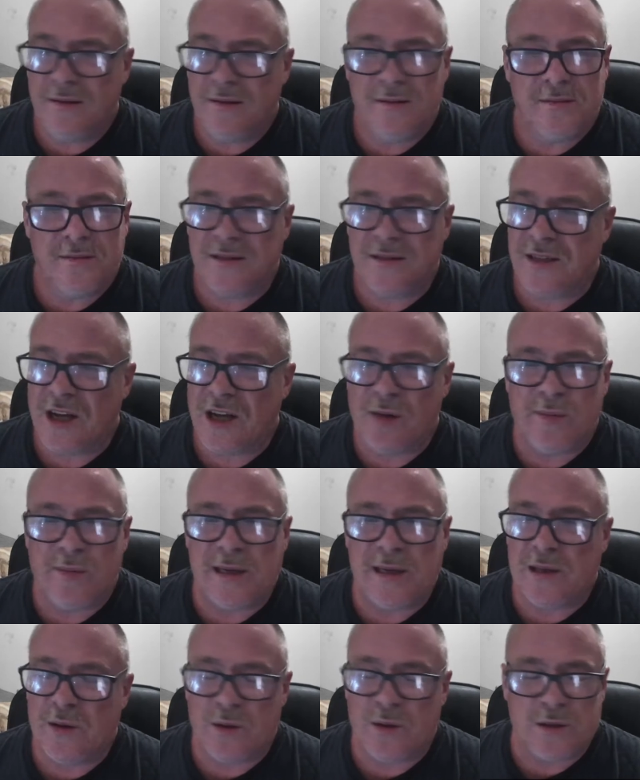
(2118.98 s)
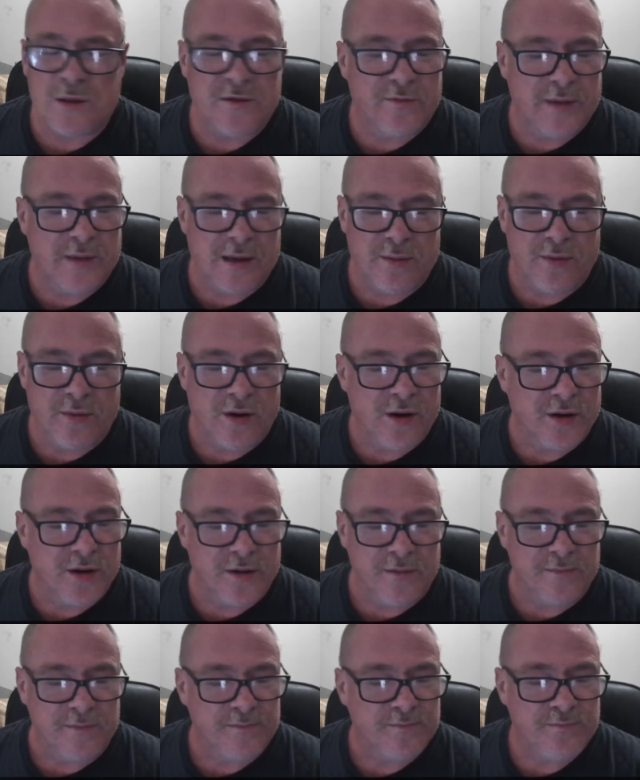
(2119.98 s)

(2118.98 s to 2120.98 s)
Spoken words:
So many laws have been broken.